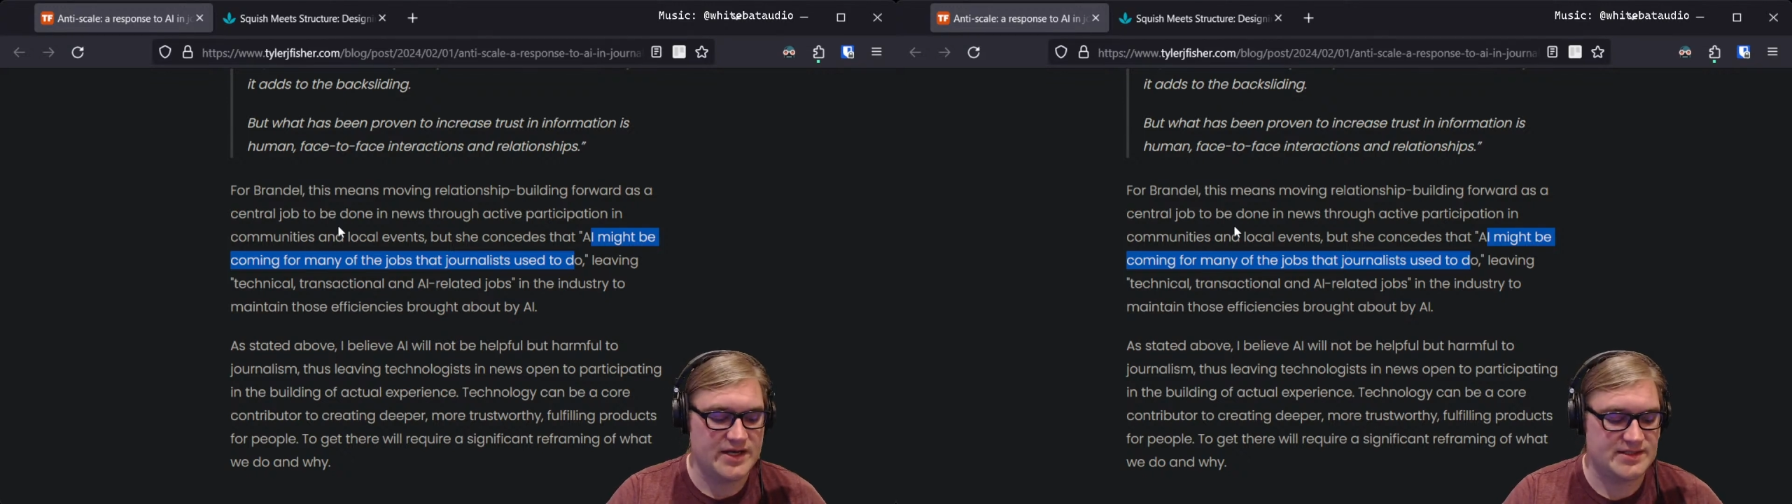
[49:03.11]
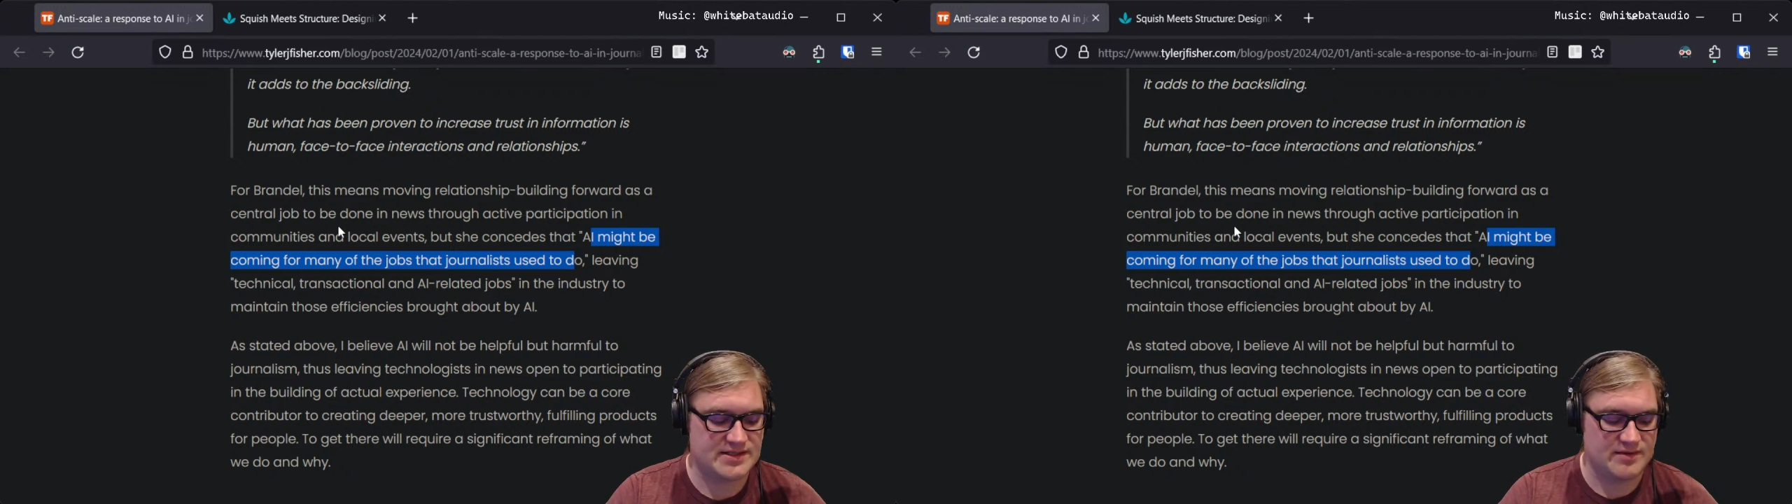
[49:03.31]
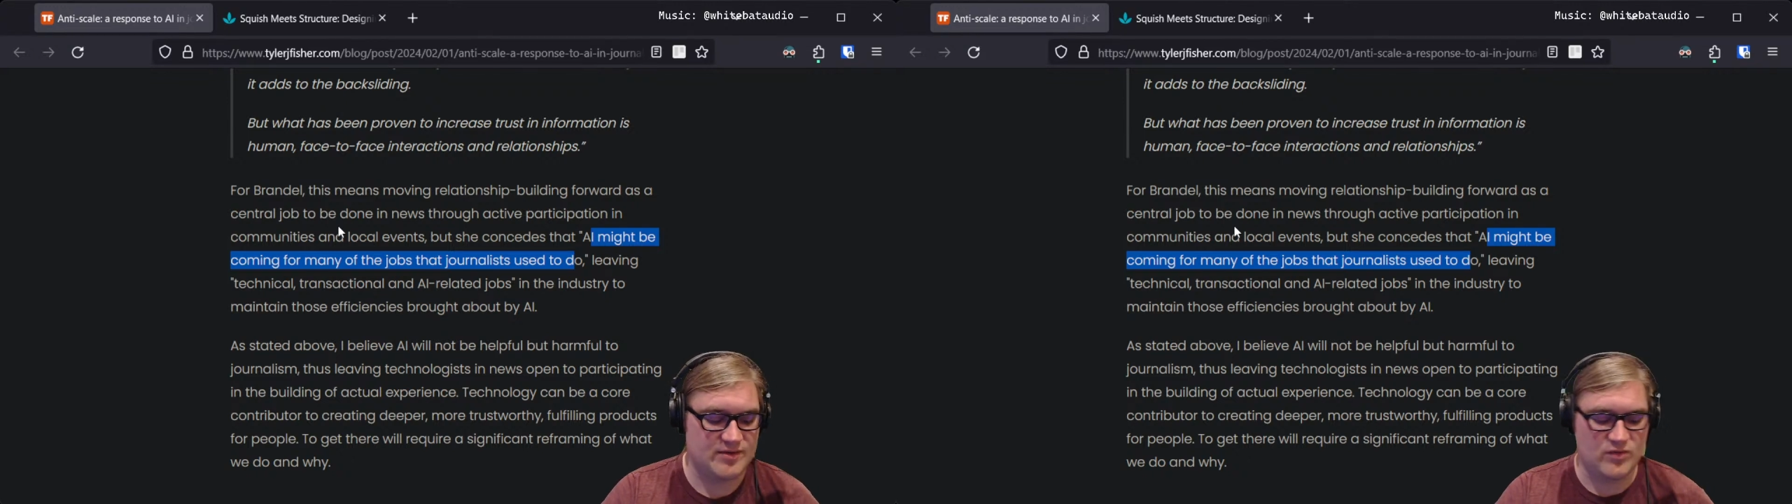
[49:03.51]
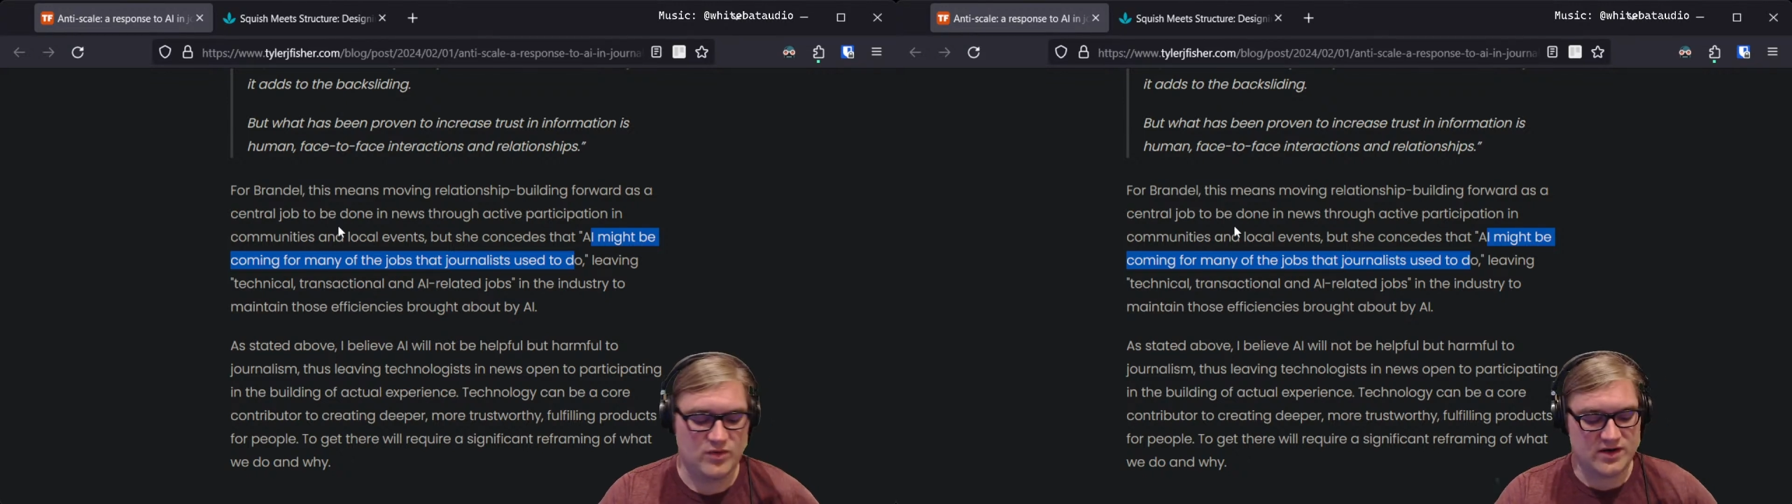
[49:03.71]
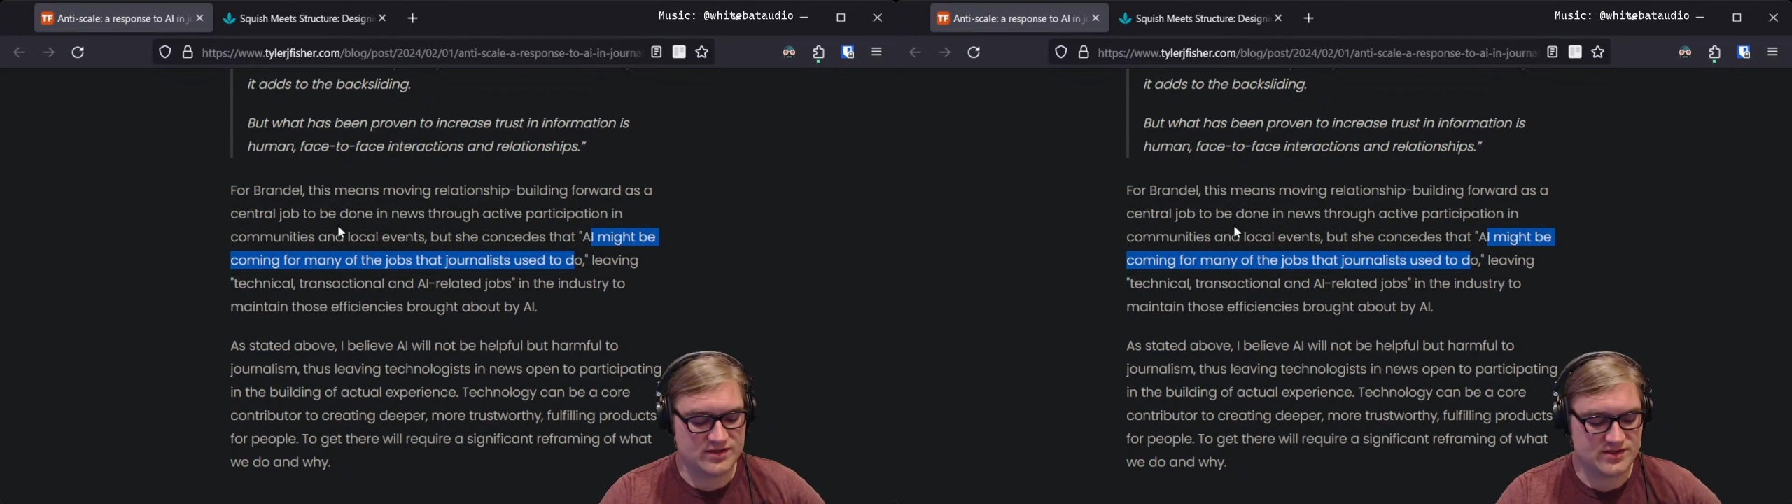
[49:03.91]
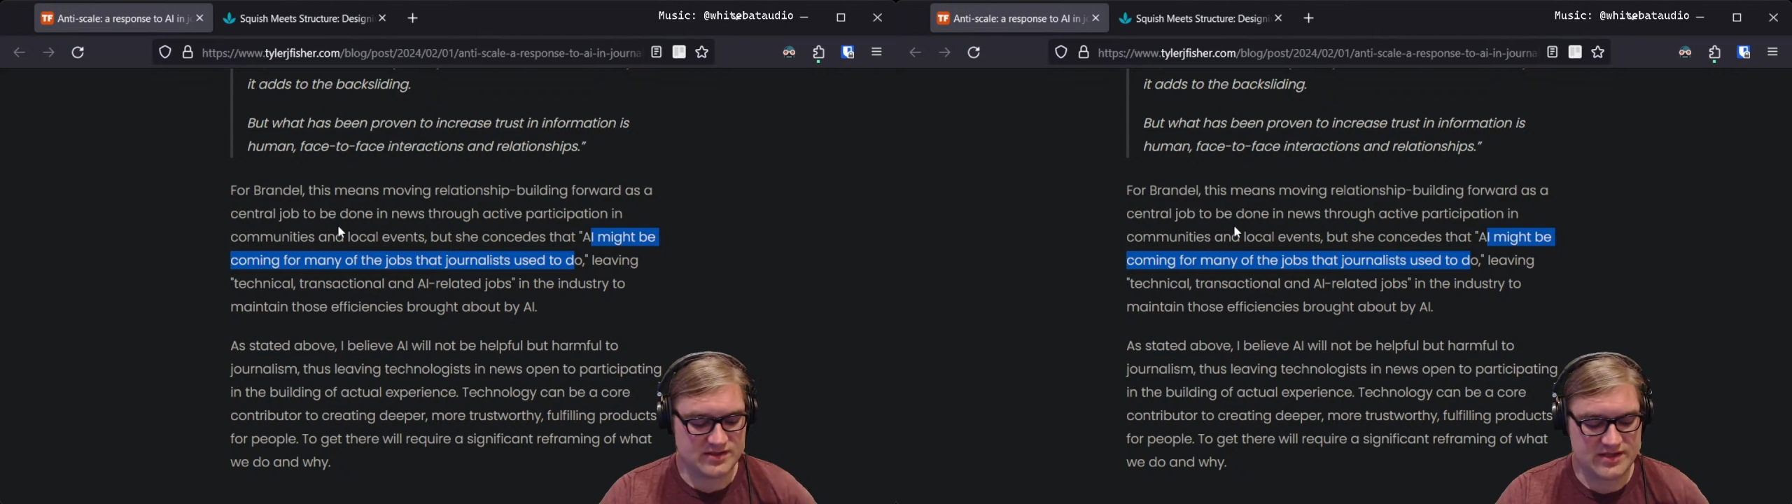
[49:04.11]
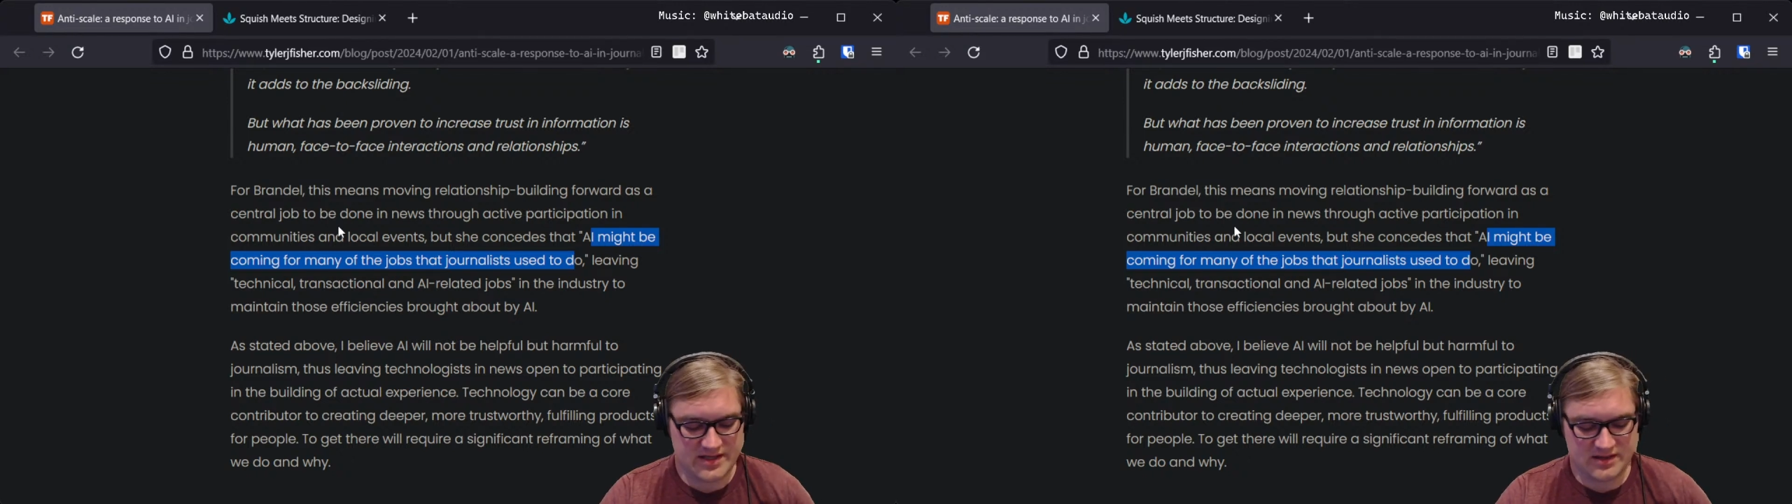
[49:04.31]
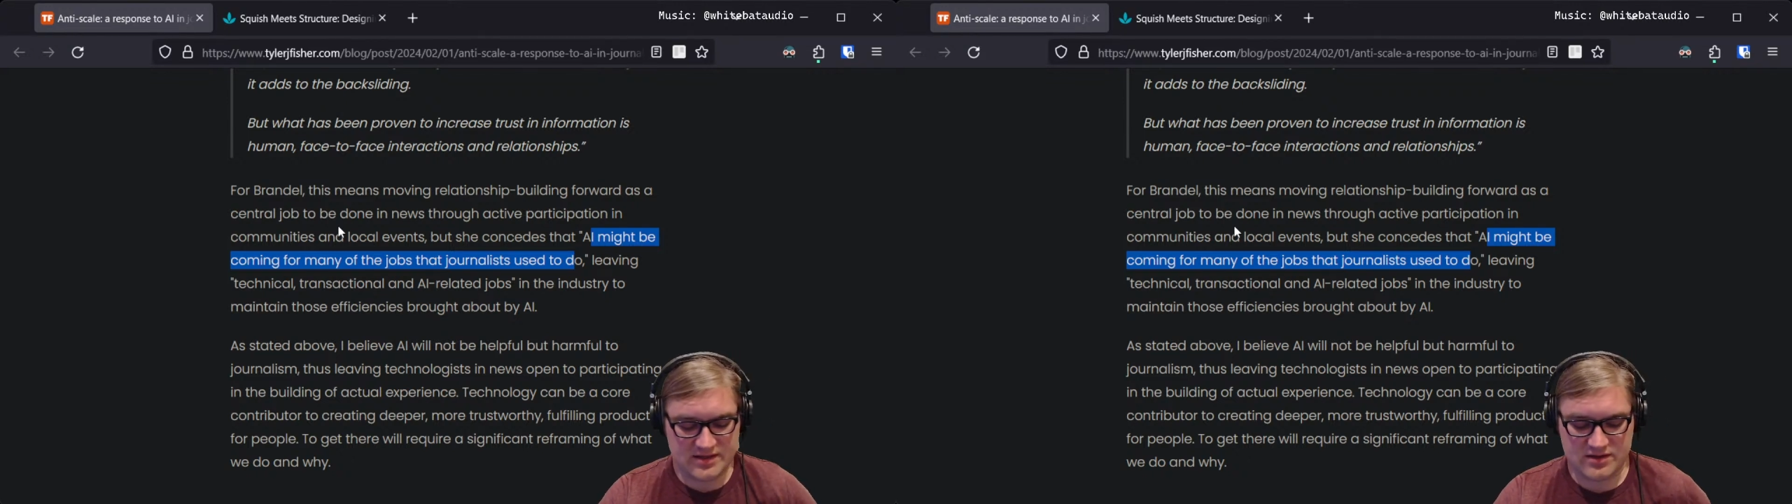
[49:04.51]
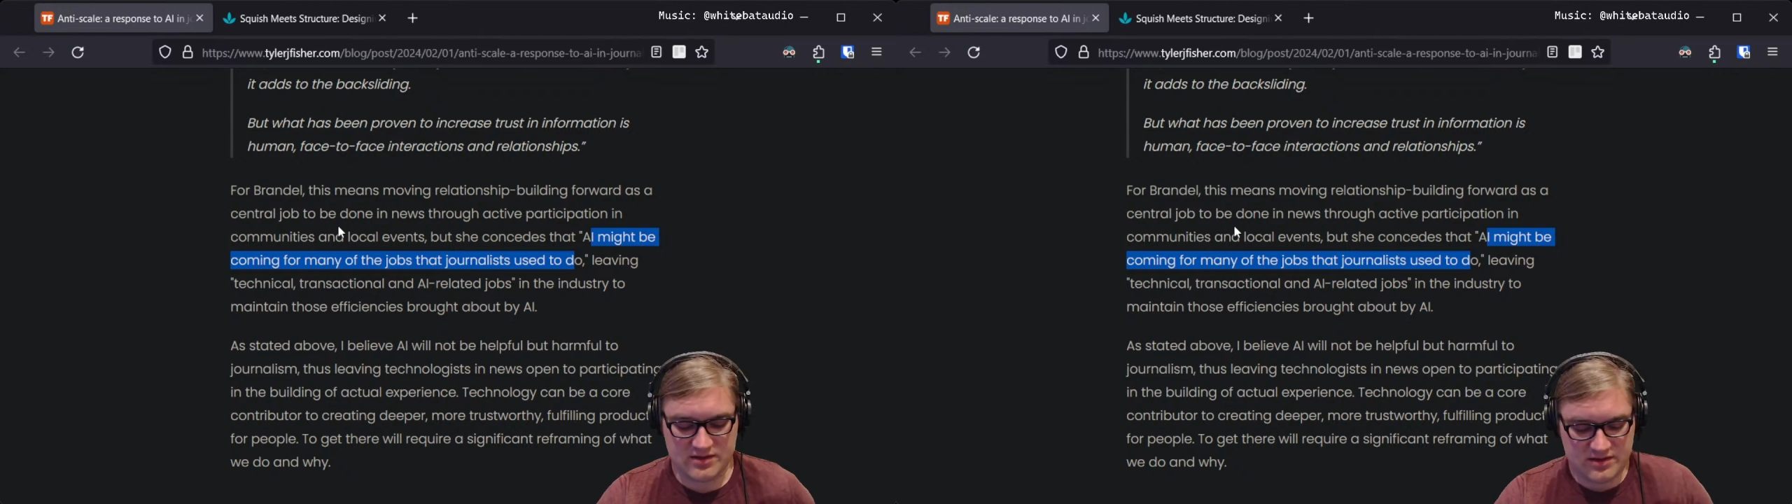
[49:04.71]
It's going to be worse, and they're